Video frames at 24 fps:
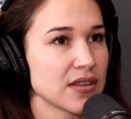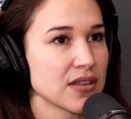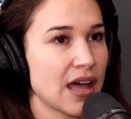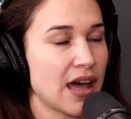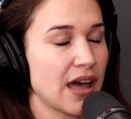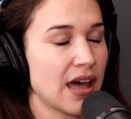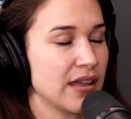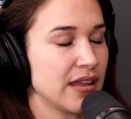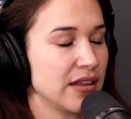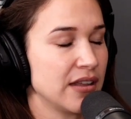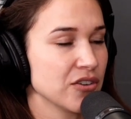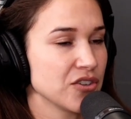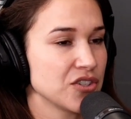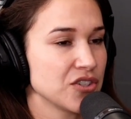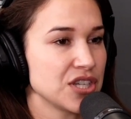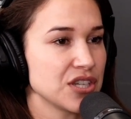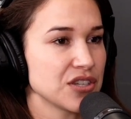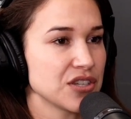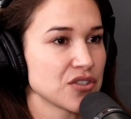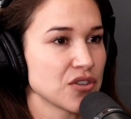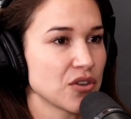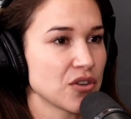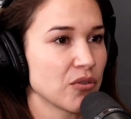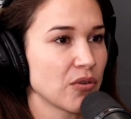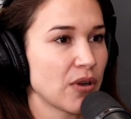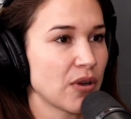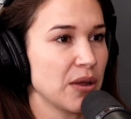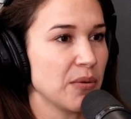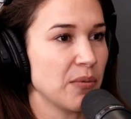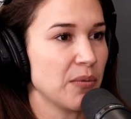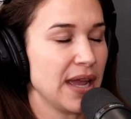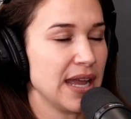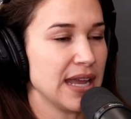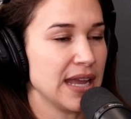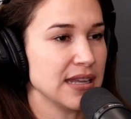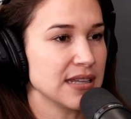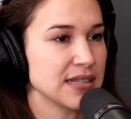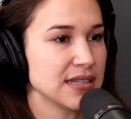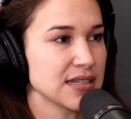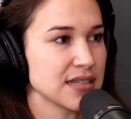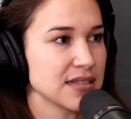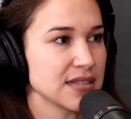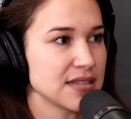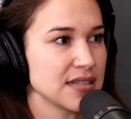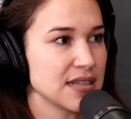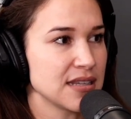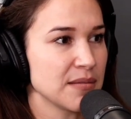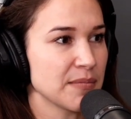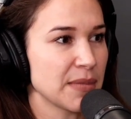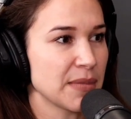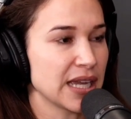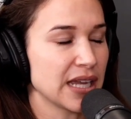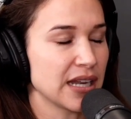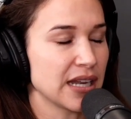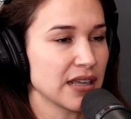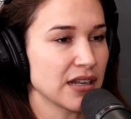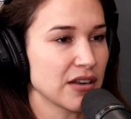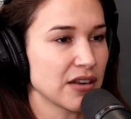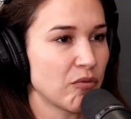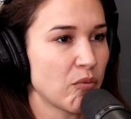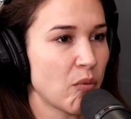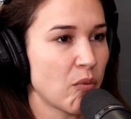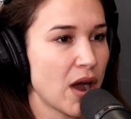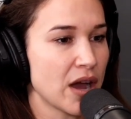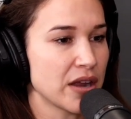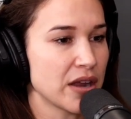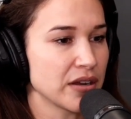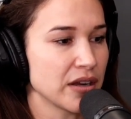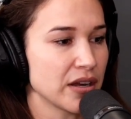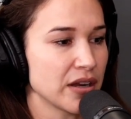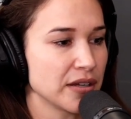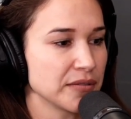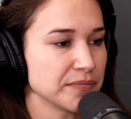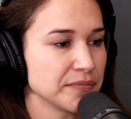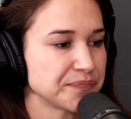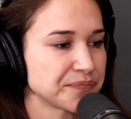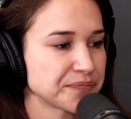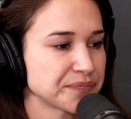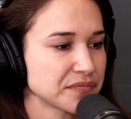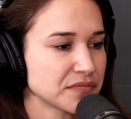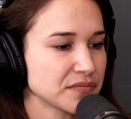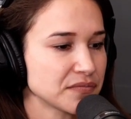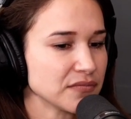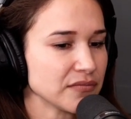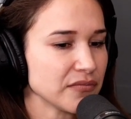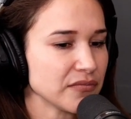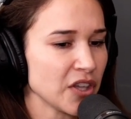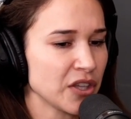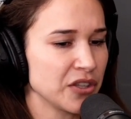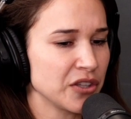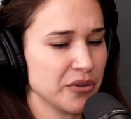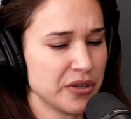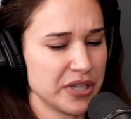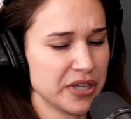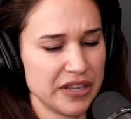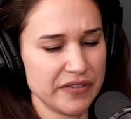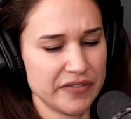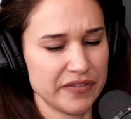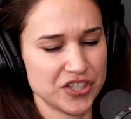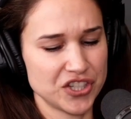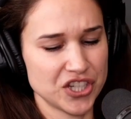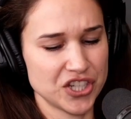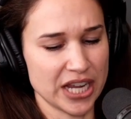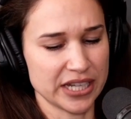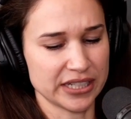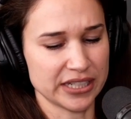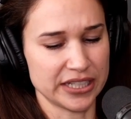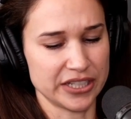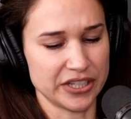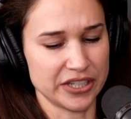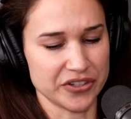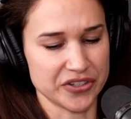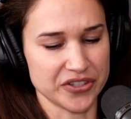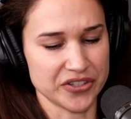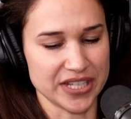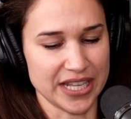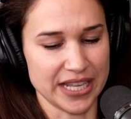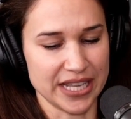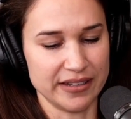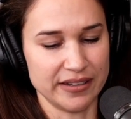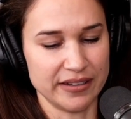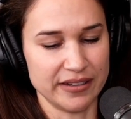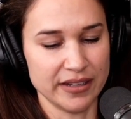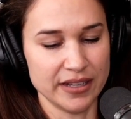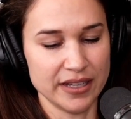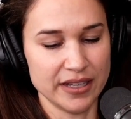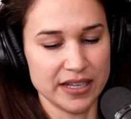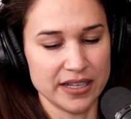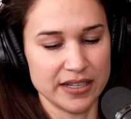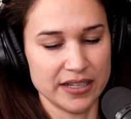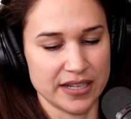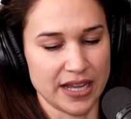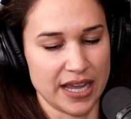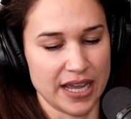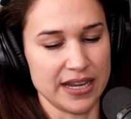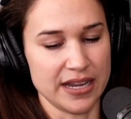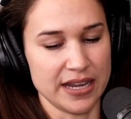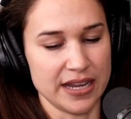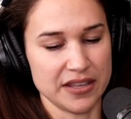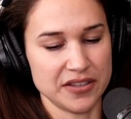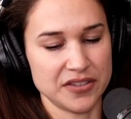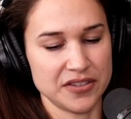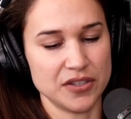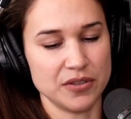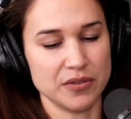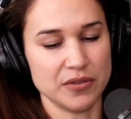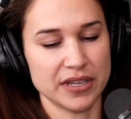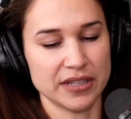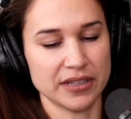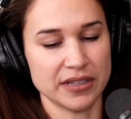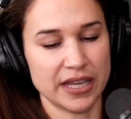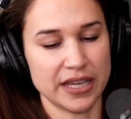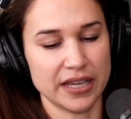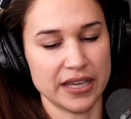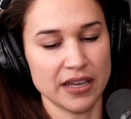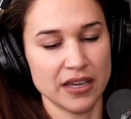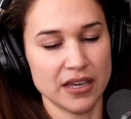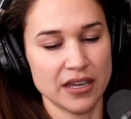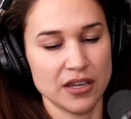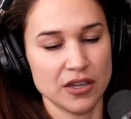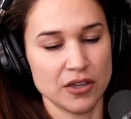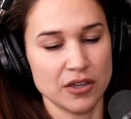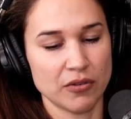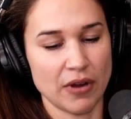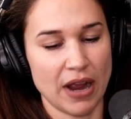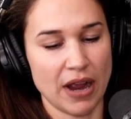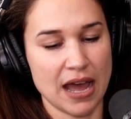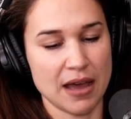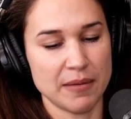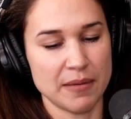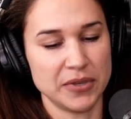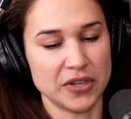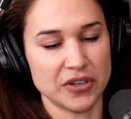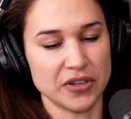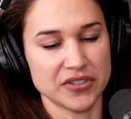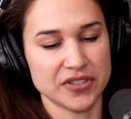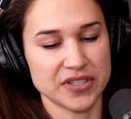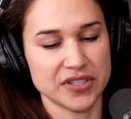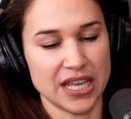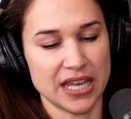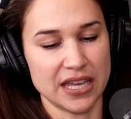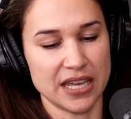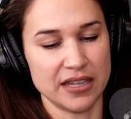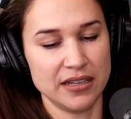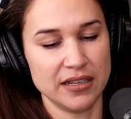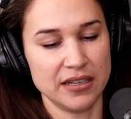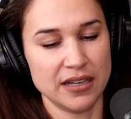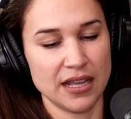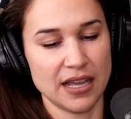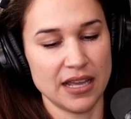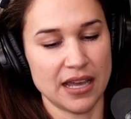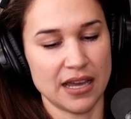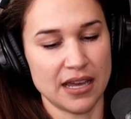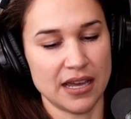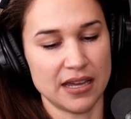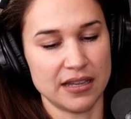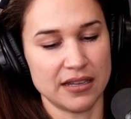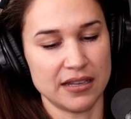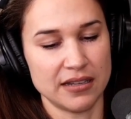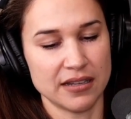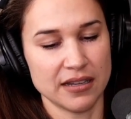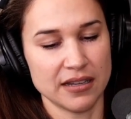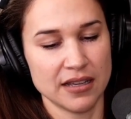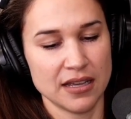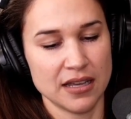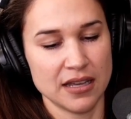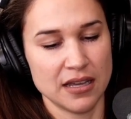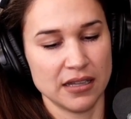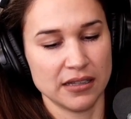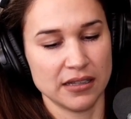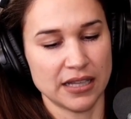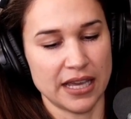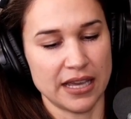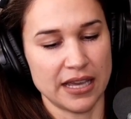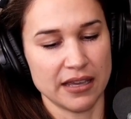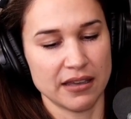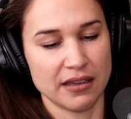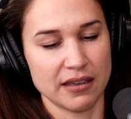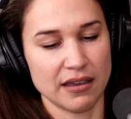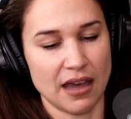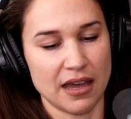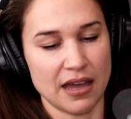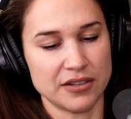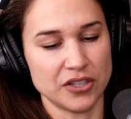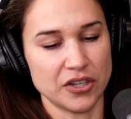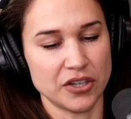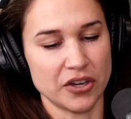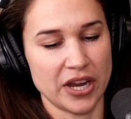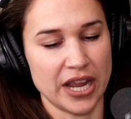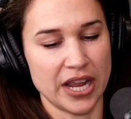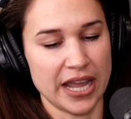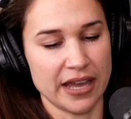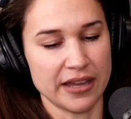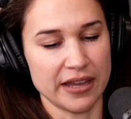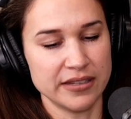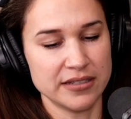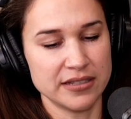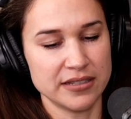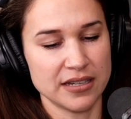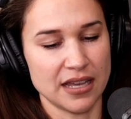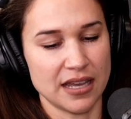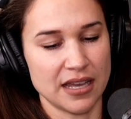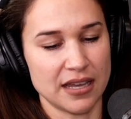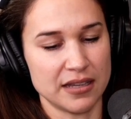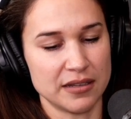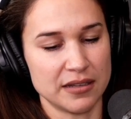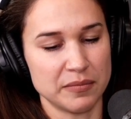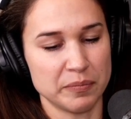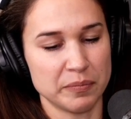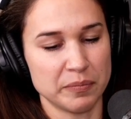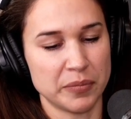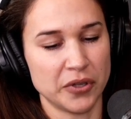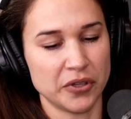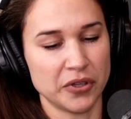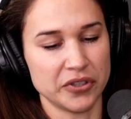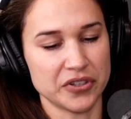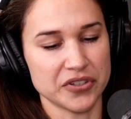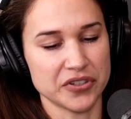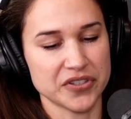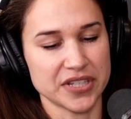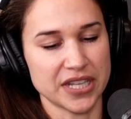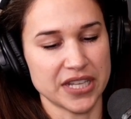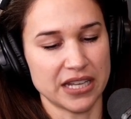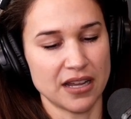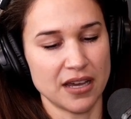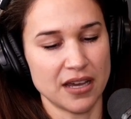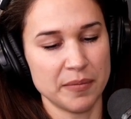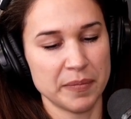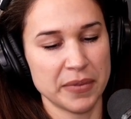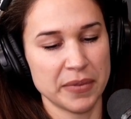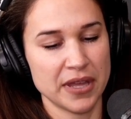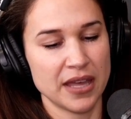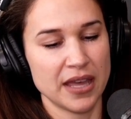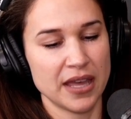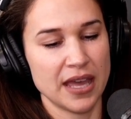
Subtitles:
Energy is a great way to see, am I getting enough water? You can even check your skin tightness. You can grab your skin and on your hand and pull your skin up.